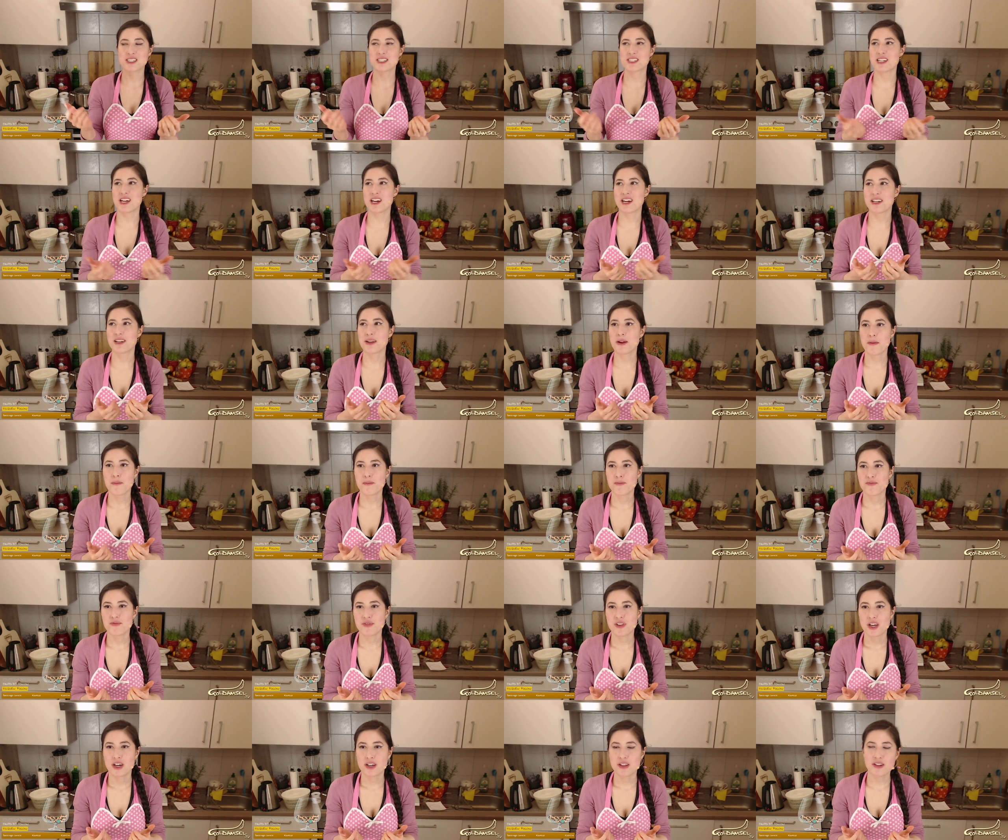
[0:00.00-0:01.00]
then
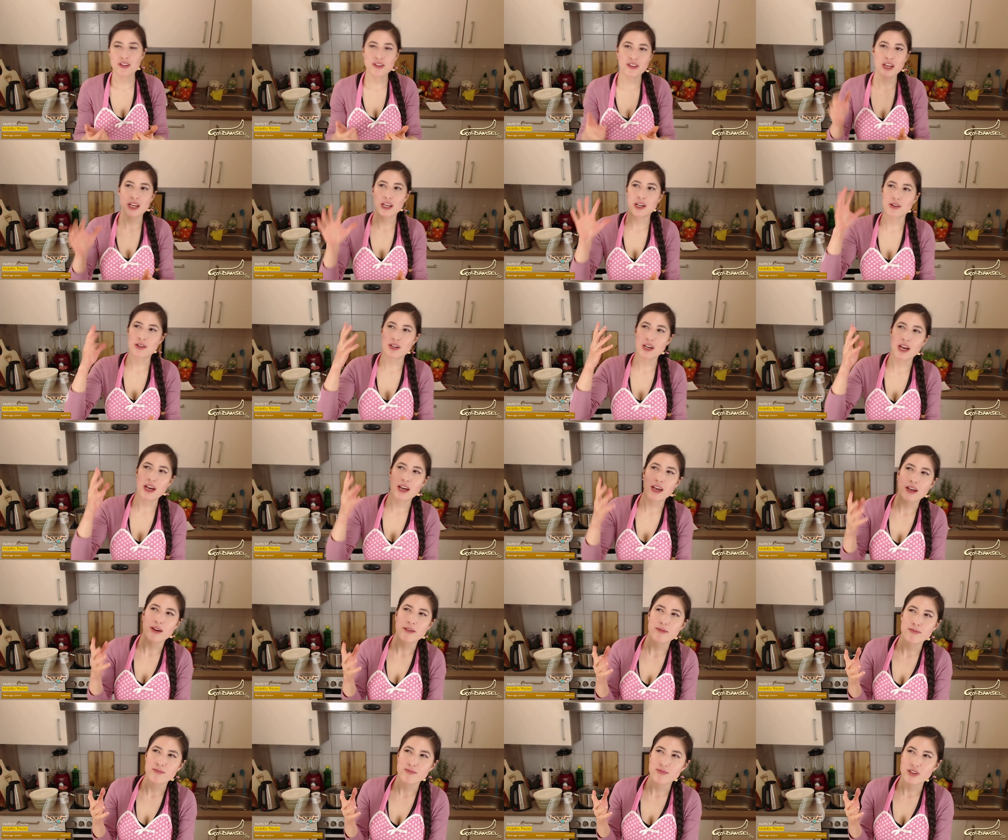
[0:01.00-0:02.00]
you think, okay,
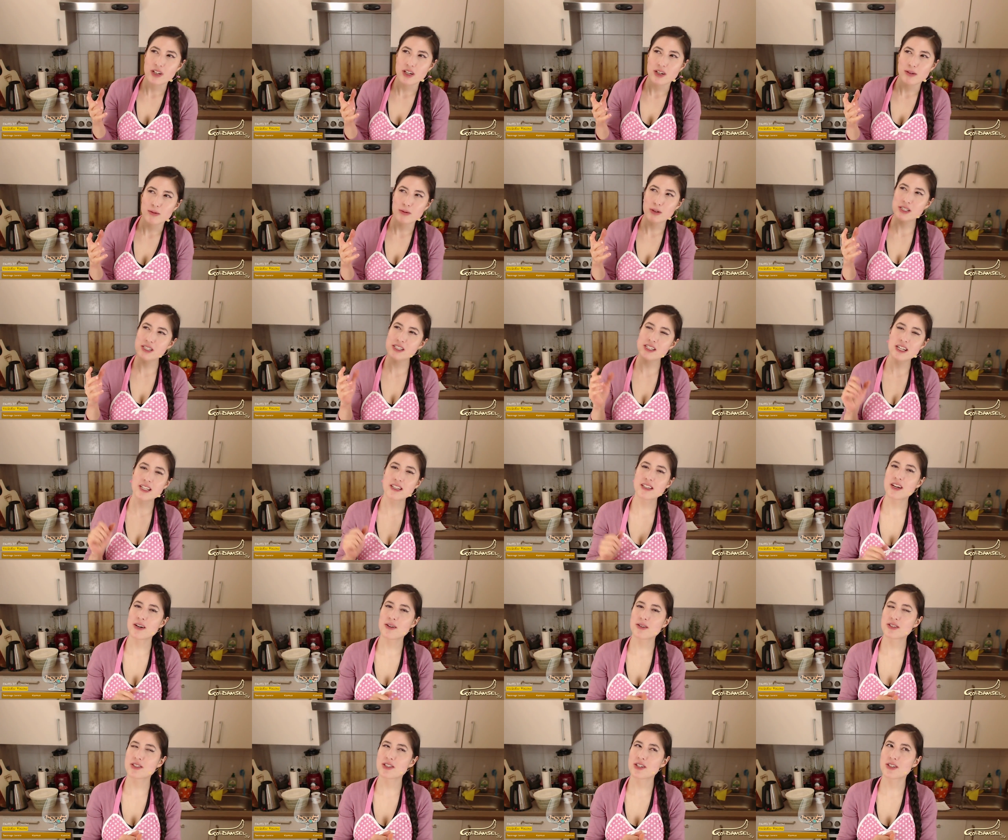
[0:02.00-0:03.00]
was that now
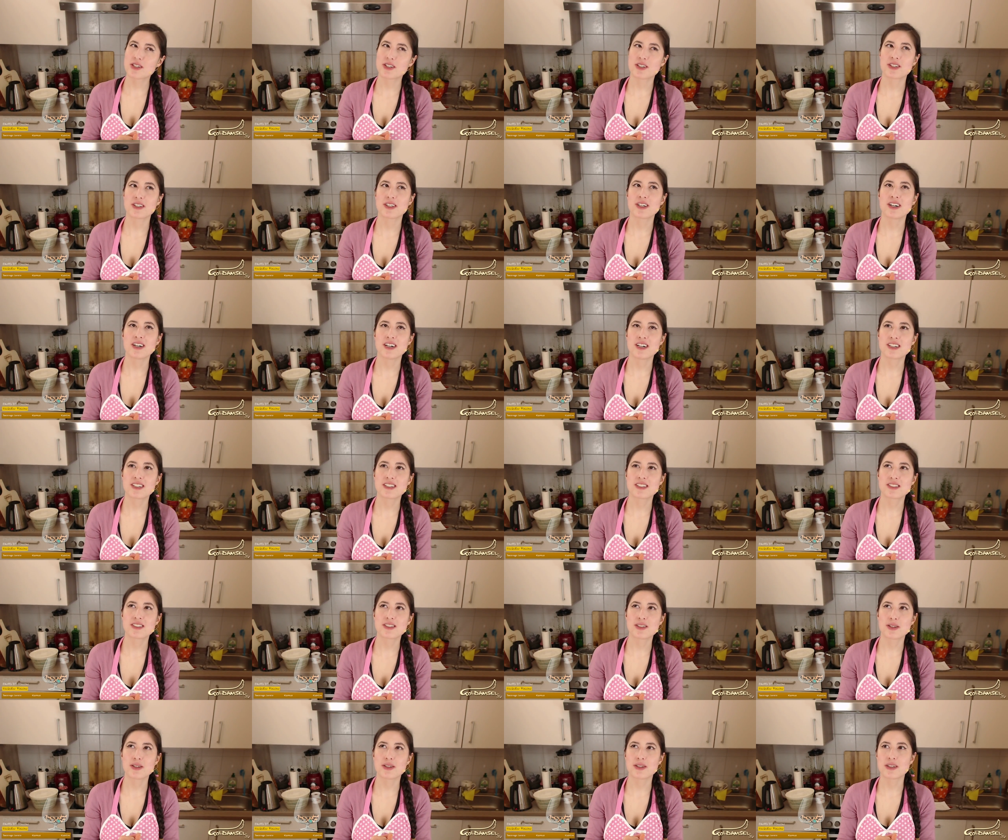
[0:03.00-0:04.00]
a joke or not?
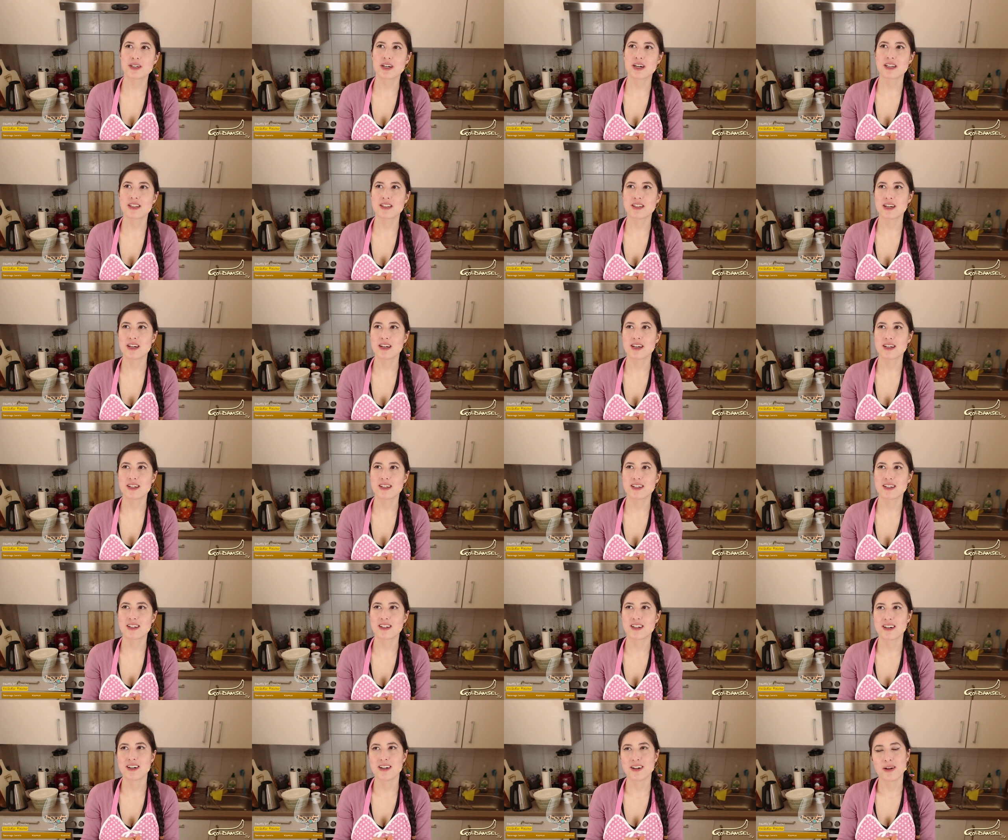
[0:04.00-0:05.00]
And then,
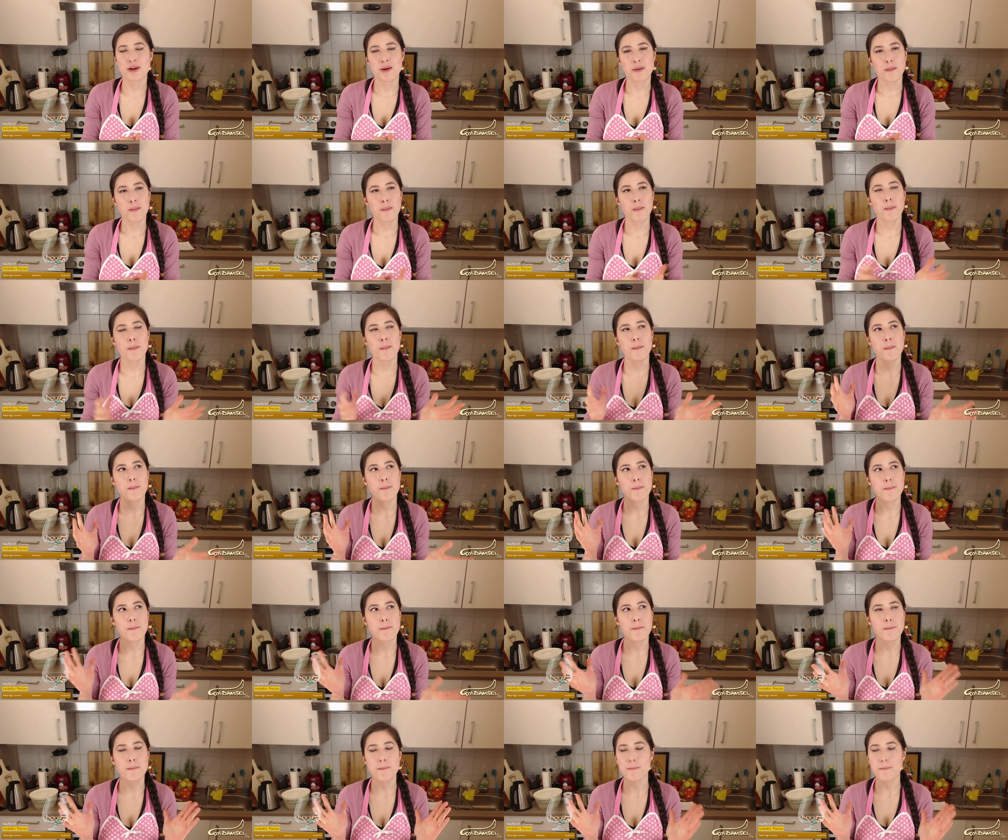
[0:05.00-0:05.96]
hmm.